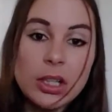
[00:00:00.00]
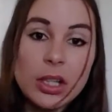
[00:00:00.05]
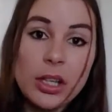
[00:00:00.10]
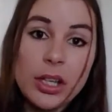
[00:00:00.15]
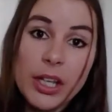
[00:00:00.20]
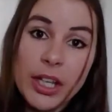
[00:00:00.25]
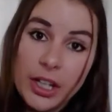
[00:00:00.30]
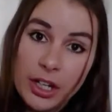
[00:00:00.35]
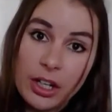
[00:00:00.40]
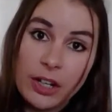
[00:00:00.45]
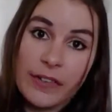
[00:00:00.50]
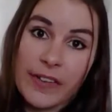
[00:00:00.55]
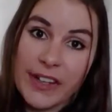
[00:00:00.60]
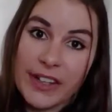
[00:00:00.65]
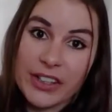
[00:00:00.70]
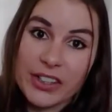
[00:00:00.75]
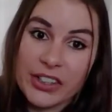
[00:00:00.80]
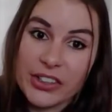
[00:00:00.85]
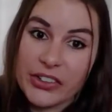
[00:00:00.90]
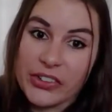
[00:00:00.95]
And all that
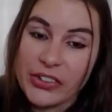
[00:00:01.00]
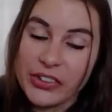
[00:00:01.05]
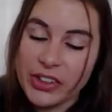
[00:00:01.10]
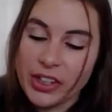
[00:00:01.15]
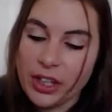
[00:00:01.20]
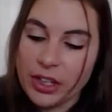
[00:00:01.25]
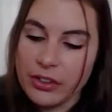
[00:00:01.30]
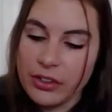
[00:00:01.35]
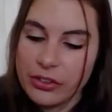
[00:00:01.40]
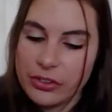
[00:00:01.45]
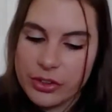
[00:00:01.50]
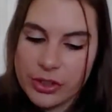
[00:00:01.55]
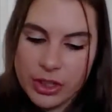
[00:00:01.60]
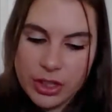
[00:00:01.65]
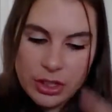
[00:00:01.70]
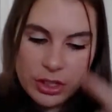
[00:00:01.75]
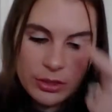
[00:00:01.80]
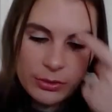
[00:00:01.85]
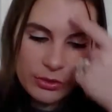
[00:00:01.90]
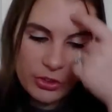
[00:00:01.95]
good stuff.
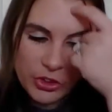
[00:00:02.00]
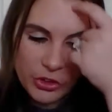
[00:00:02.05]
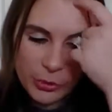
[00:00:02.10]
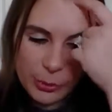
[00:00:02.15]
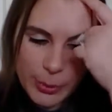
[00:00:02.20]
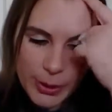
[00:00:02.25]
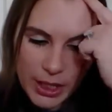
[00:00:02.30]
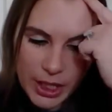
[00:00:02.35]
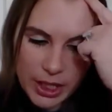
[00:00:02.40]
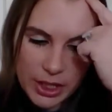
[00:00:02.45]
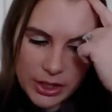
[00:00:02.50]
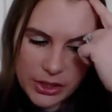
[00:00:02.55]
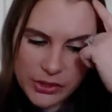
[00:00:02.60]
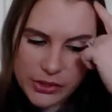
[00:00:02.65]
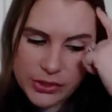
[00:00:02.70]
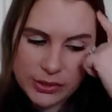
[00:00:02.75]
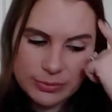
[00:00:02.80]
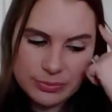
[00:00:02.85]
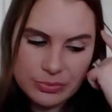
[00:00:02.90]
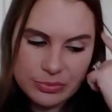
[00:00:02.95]
Just because
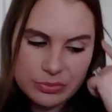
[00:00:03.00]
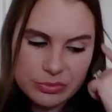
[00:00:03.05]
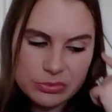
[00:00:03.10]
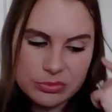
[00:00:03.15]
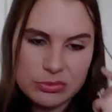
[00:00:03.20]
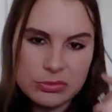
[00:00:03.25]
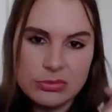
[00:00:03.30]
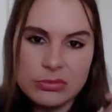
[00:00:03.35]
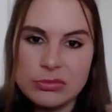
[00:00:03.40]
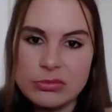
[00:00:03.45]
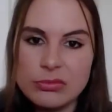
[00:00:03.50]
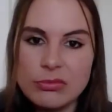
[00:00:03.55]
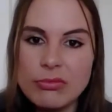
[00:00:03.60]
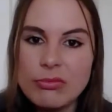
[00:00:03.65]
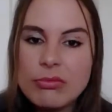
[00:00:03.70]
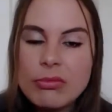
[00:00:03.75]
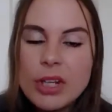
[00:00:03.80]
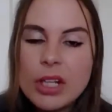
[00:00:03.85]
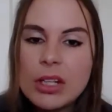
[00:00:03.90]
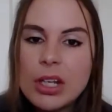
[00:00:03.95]

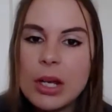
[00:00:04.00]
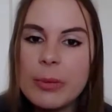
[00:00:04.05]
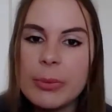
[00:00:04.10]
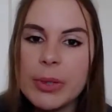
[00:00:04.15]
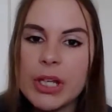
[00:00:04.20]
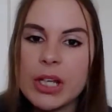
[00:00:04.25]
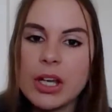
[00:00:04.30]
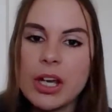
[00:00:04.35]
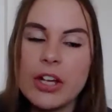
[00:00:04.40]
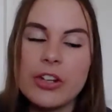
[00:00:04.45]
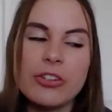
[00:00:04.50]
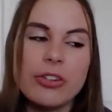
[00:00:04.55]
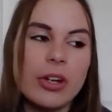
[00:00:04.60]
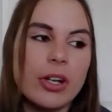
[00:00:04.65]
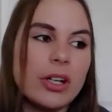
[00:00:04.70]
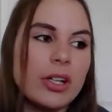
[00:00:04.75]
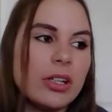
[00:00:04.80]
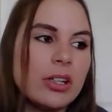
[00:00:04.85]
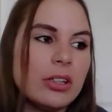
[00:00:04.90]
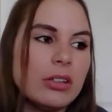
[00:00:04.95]
not being
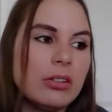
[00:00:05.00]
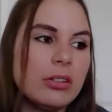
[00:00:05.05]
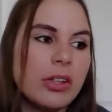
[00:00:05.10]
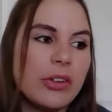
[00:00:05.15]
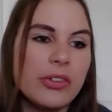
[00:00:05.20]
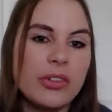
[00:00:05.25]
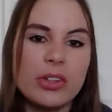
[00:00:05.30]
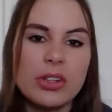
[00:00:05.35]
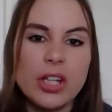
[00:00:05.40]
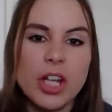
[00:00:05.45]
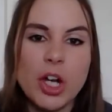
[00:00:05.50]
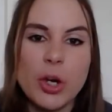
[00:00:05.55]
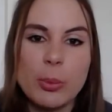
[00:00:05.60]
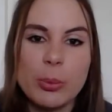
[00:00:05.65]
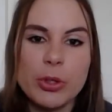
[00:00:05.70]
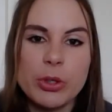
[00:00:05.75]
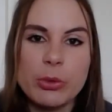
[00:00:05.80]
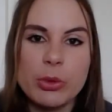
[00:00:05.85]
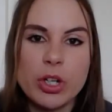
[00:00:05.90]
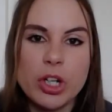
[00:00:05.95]
hydrated doesn't help
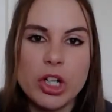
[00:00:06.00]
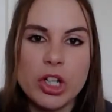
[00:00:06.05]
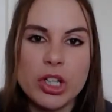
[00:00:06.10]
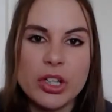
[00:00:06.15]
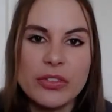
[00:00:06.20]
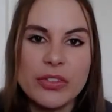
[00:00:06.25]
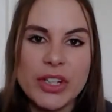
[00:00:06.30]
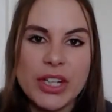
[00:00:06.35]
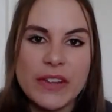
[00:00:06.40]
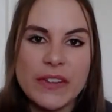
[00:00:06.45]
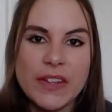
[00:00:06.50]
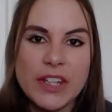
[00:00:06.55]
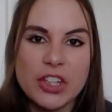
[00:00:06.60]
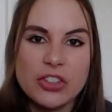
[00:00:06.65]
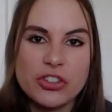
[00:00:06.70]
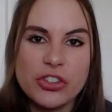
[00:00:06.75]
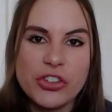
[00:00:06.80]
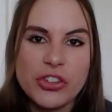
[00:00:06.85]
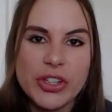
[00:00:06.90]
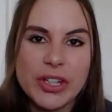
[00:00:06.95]
you at all. If anything, it's
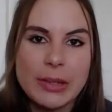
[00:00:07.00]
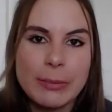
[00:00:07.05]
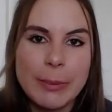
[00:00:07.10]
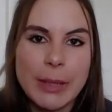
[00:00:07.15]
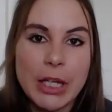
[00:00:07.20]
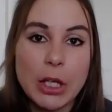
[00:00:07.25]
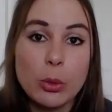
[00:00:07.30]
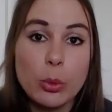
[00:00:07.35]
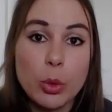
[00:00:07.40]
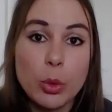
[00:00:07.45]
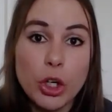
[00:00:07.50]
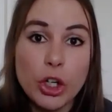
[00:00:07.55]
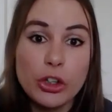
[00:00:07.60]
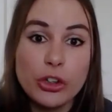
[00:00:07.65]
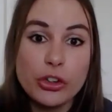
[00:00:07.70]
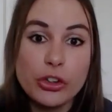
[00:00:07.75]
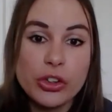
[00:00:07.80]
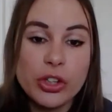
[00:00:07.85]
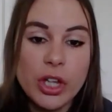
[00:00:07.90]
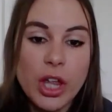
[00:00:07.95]
just going to make it
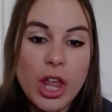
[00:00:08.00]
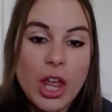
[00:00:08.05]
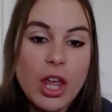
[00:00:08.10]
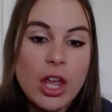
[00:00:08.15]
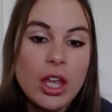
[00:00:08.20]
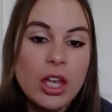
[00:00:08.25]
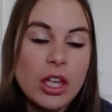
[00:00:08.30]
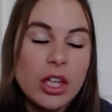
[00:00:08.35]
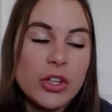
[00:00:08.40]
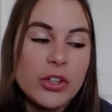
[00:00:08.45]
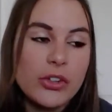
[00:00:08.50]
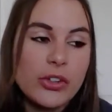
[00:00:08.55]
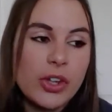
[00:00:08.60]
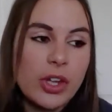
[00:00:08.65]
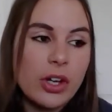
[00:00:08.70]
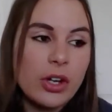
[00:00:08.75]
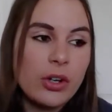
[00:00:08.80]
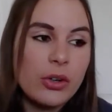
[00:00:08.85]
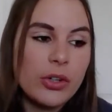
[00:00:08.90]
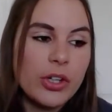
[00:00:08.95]
worse.
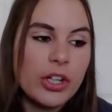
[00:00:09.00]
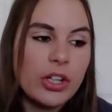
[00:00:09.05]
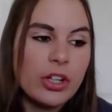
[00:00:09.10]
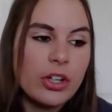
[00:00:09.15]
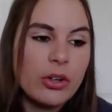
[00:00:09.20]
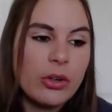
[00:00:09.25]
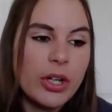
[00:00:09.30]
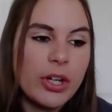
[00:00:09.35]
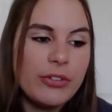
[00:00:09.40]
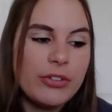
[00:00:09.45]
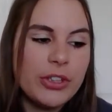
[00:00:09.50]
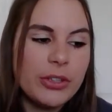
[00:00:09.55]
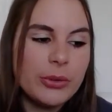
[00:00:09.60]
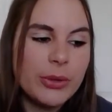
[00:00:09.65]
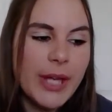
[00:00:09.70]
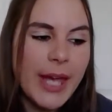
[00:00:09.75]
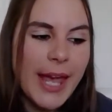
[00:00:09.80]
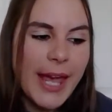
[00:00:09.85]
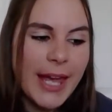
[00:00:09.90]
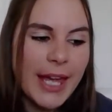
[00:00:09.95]
So, if you
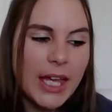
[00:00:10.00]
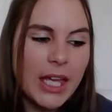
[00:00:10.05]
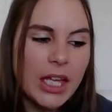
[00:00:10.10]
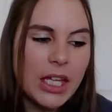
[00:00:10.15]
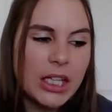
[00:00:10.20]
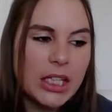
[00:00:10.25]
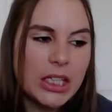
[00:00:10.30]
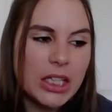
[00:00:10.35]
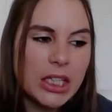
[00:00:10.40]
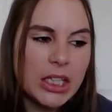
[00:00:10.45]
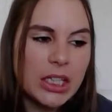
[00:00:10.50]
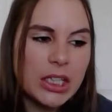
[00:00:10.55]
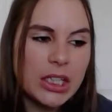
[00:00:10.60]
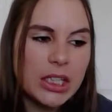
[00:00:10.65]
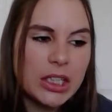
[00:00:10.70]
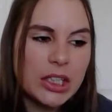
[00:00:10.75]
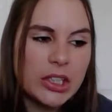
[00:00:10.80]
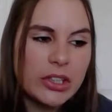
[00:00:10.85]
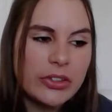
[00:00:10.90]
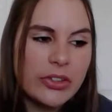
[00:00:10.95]
can,
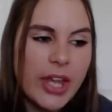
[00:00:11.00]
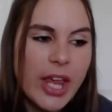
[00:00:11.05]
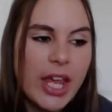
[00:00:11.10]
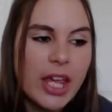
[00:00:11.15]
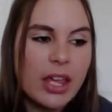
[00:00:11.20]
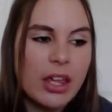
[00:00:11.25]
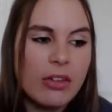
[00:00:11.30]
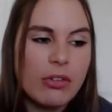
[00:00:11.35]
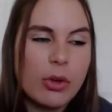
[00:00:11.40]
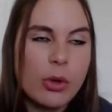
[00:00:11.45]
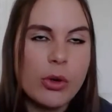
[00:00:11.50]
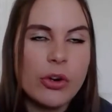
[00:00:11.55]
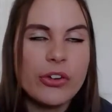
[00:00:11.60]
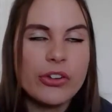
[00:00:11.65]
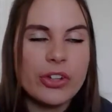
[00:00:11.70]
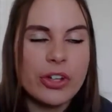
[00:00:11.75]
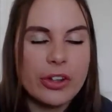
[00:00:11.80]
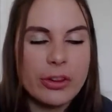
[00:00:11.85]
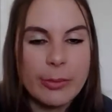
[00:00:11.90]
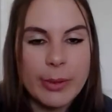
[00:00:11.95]
take, of course,
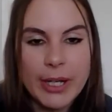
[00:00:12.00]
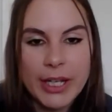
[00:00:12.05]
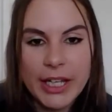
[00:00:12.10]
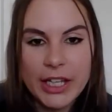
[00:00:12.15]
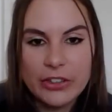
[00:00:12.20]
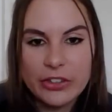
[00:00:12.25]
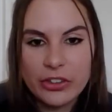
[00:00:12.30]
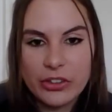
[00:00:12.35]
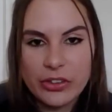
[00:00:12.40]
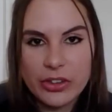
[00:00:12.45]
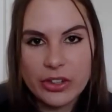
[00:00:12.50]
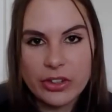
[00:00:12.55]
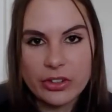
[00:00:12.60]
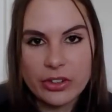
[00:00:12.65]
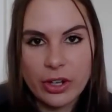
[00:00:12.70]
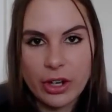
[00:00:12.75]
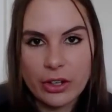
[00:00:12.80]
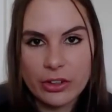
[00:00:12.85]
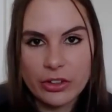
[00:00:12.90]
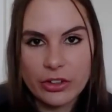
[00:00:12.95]
all the medications that your
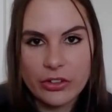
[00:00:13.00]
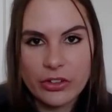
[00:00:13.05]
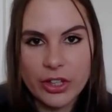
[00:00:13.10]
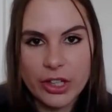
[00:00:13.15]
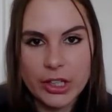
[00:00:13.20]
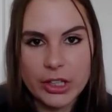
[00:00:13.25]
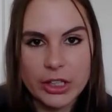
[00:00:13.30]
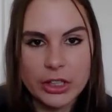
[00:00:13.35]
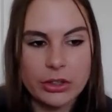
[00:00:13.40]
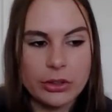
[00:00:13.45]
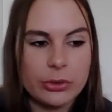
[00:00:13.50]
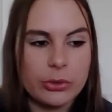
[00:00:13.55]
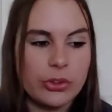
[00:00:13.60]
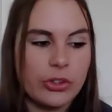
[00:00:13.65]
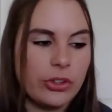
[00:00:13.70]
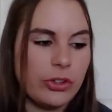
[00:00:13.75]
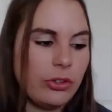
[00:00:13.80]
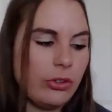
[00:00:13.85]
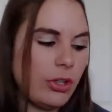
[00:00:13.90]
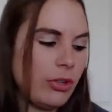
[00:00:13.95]
doctor is telling you to.
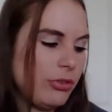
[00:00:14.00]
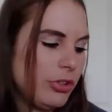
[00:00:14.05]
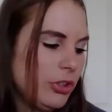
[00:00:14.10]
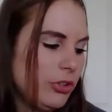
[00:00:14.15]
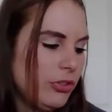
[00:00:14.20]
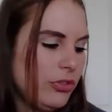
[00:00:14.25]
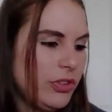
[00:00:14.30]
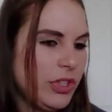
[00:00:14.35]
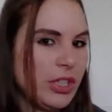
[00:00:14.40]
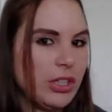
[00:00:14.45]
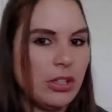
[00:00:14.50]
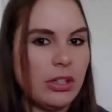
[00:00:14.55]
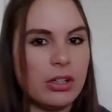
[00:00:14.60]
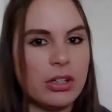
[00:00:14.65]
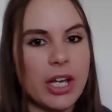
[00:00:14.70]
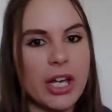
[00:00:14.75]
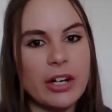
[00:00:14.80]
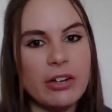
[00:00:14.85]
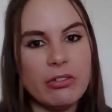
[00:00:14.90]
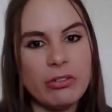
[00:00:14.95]
If you feel
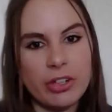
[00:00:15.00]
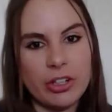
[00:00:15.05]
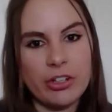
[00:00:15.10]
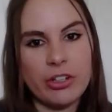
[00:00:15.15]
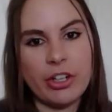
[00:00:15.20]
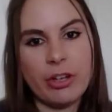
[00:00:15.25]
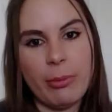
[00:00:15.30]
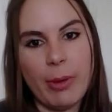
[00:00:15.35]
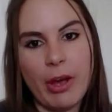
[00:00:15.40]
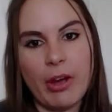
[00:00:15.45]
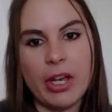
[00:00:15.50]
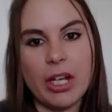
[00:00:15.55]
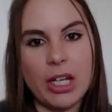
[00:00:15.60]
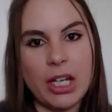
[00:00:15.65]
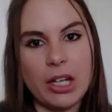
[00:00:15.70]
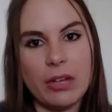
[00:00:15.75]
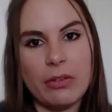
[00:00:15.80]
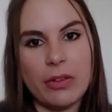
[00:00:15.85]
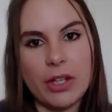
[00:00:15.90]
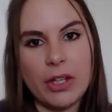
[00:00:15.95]
kind of weary about any
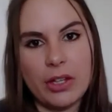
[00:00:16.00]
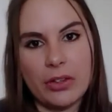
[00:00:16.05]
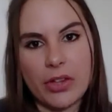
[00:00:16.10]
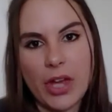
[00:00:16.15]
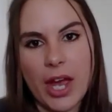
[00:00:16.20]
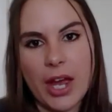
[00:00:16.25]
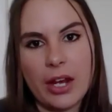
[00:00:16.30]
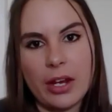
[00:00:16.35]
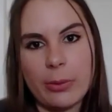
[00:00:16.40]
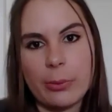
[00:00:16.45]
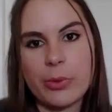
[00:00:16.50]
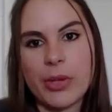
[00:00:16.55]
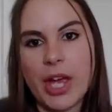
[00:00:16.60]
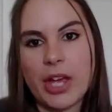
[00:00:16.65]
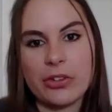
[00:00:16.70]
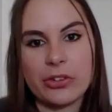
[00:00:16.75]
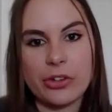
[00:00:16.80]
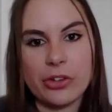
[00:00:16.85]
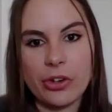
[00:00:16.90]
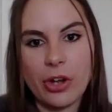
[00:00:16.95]
of these items,
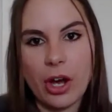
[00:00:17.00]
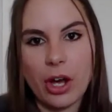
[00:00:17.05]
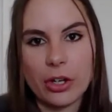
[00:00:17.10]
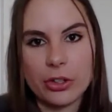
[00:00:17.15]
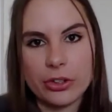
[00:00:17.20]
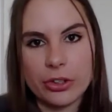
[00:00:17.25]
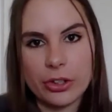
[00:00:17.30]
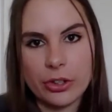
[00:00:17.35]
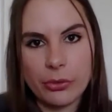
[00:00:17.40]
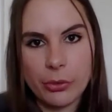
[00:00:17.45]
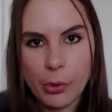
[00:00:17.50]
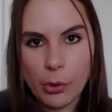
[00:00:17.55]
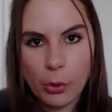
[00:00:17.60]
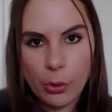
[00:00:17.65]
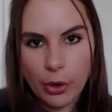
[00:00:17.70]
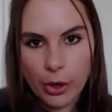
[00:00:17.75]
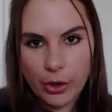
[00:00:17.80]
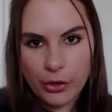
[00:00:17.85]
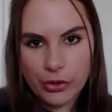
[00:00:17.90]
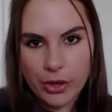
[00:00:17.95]
ask your doctor. Of
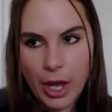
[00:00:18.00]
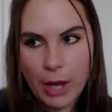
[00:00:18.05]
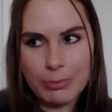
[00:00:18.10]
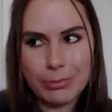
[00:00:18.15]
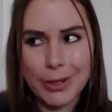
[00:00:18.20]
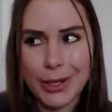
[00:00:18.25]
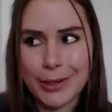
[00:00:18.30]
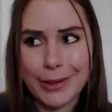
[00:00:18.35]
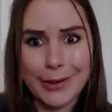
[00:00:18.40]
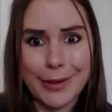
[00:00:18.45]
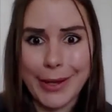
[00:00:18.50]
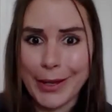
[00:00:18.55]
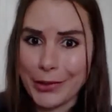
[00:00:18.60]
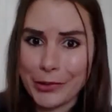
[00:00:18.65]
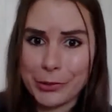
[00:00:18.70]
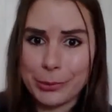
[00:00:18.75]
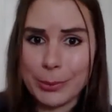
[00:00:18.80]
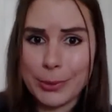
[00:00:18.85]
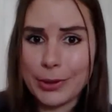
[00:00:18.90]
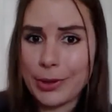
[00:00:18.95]
course, I'm not an expert.